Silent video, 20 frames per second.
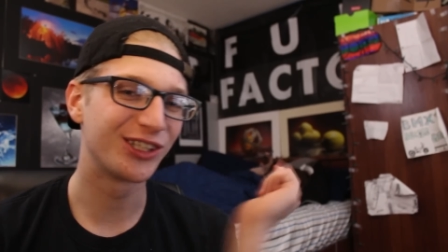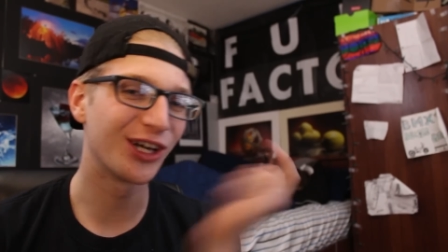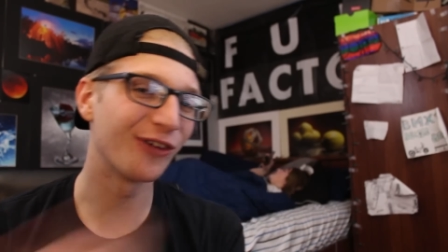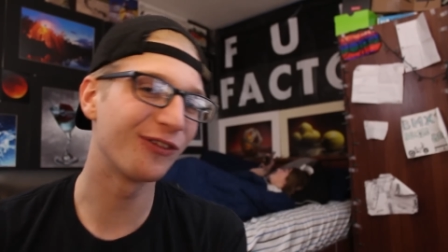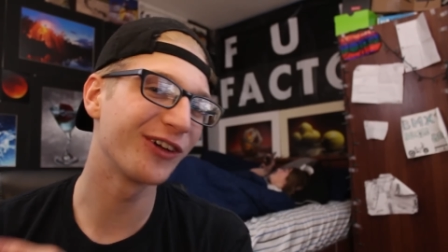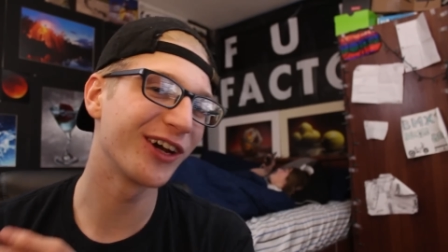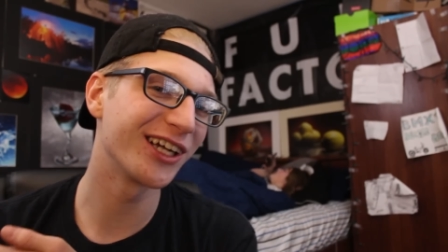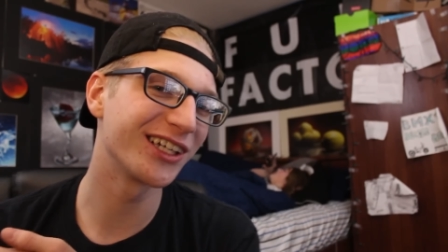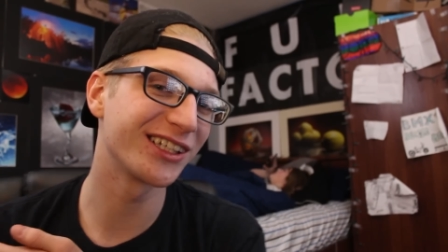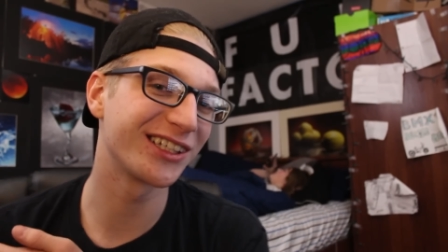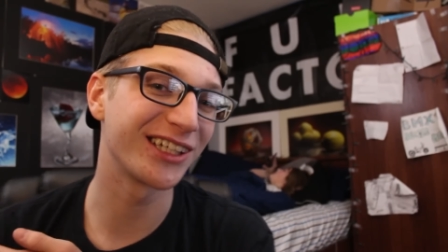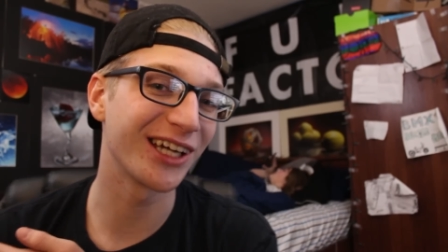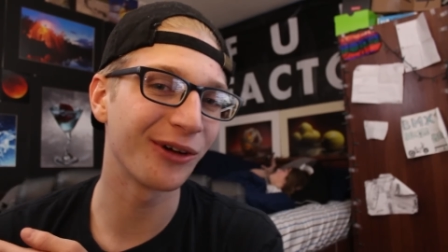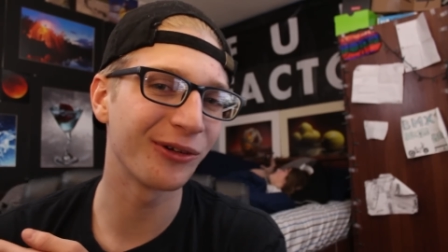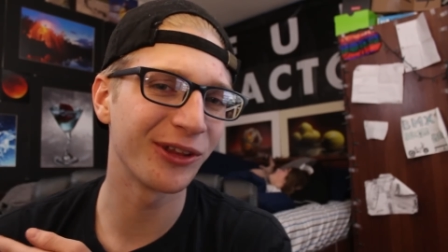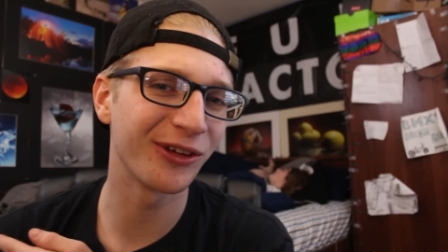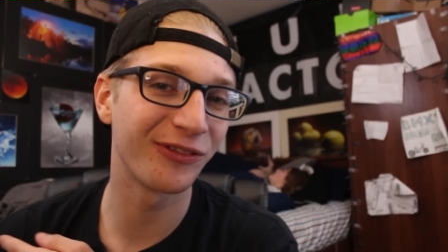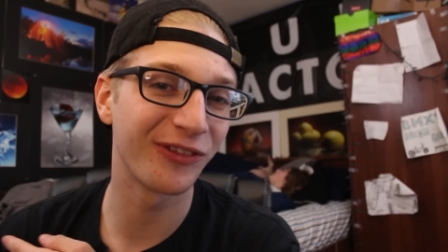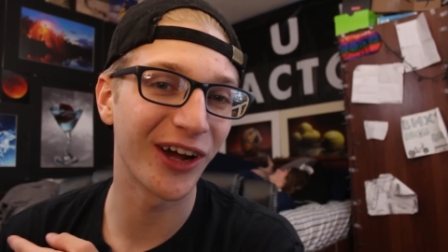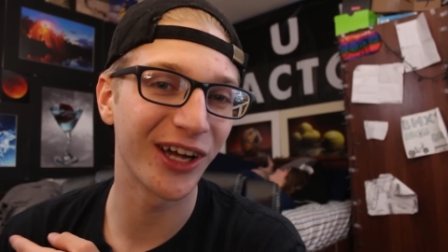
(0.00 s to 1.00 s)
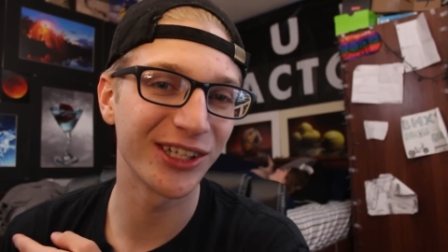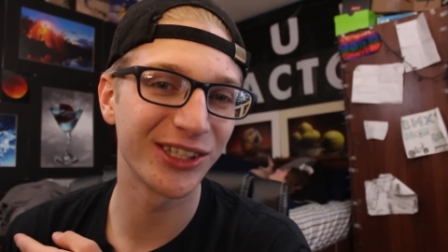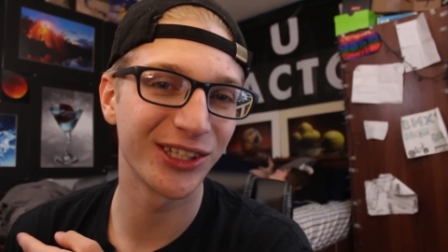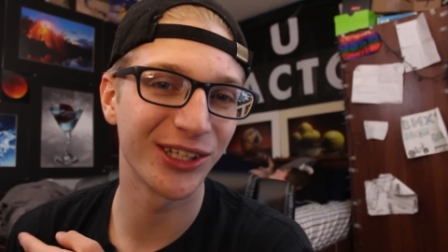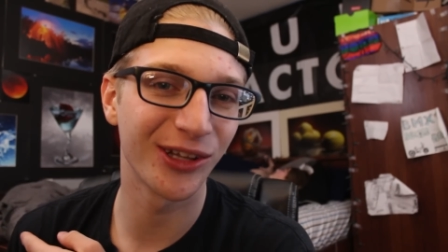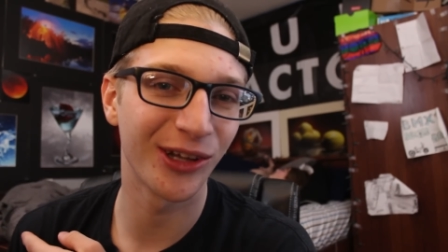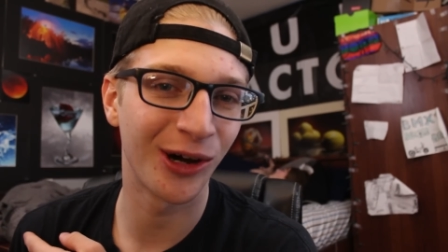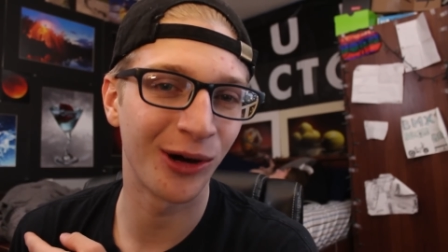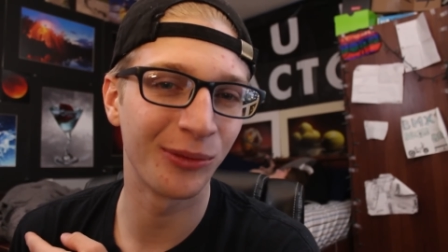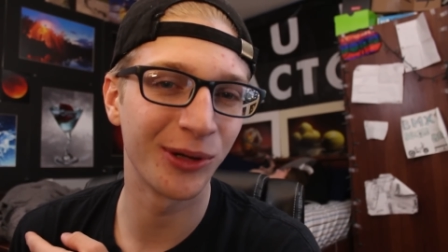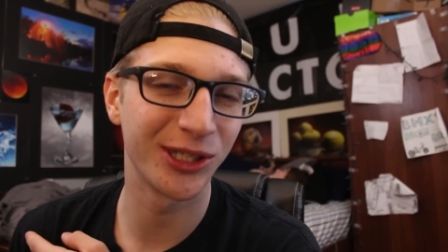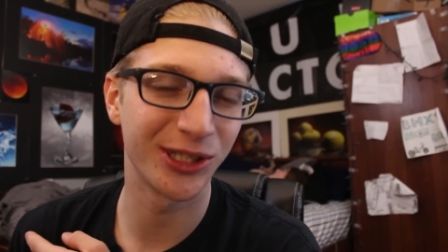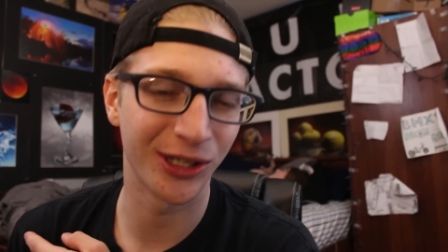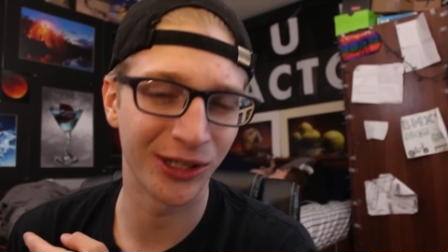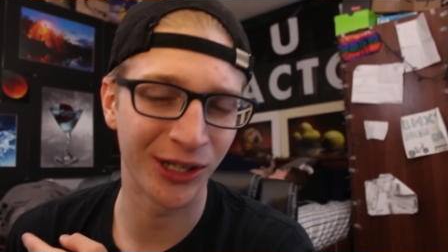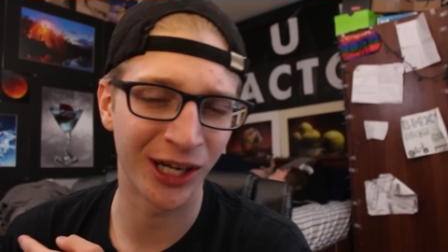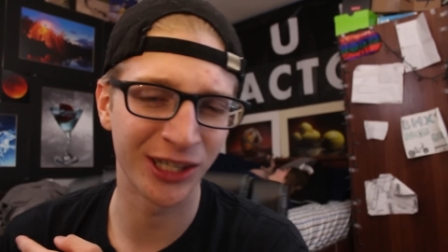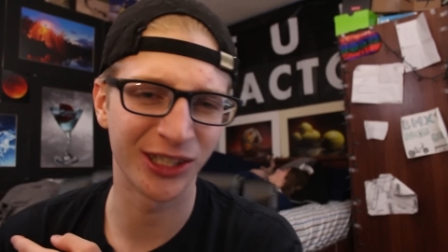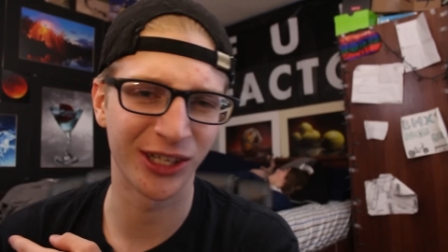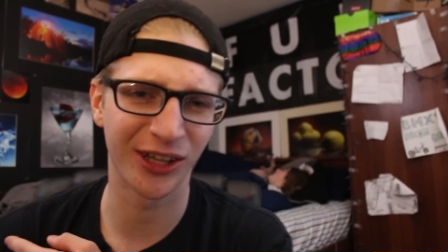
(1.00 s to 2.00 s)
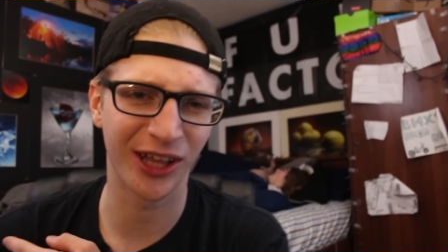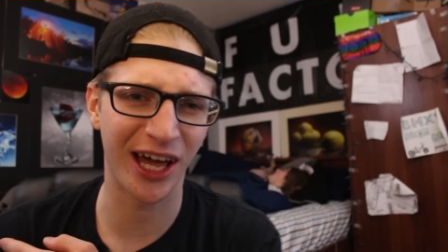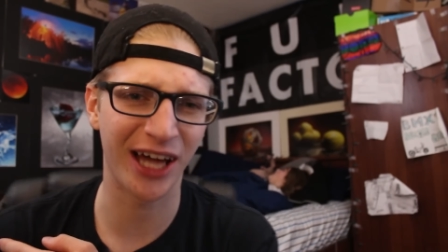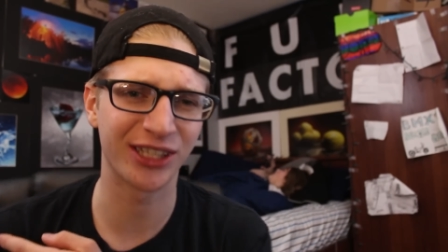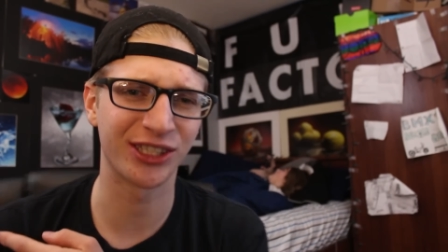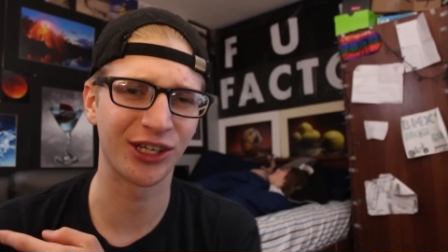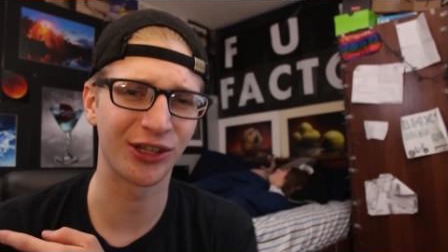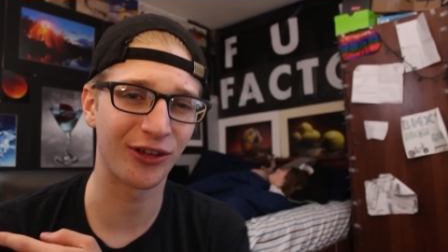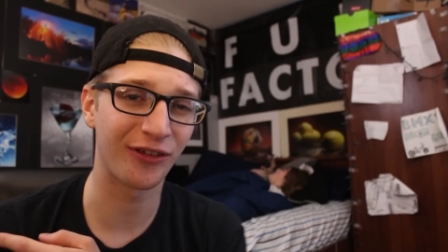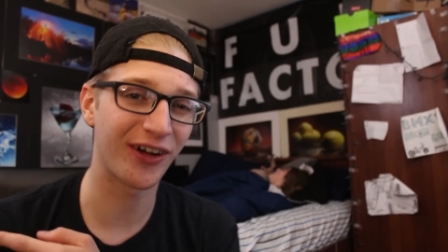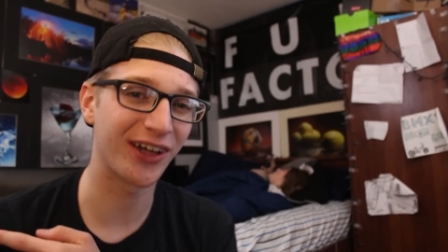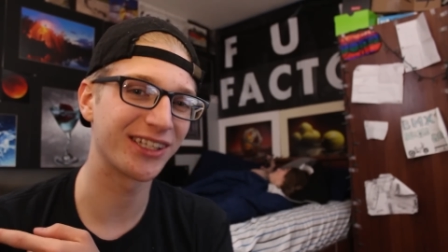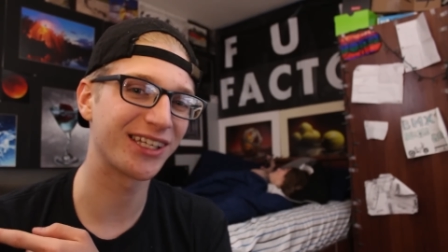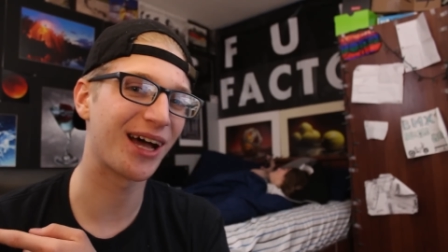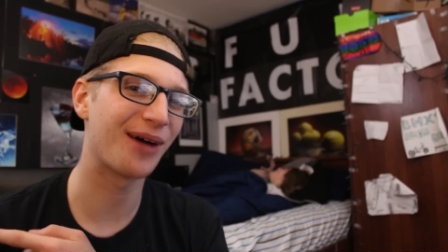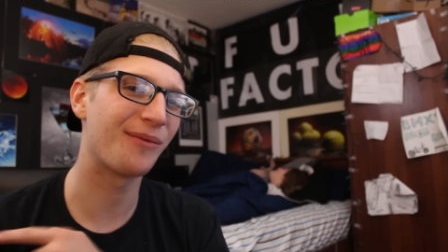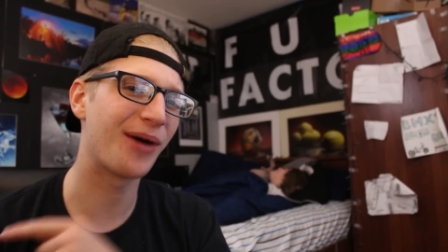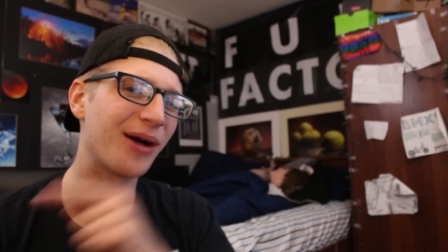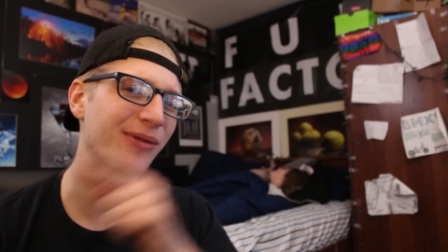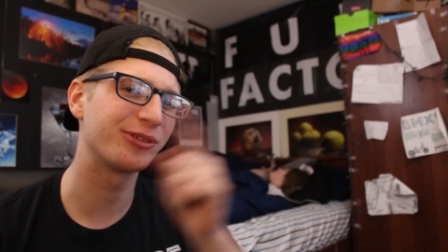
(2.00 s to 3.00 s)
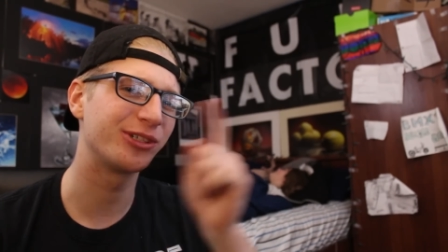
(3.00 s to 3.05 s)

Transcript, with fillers: Don't forget to share with your friends. Share the homie, share your dog, share your cat, share the friend's hot mom.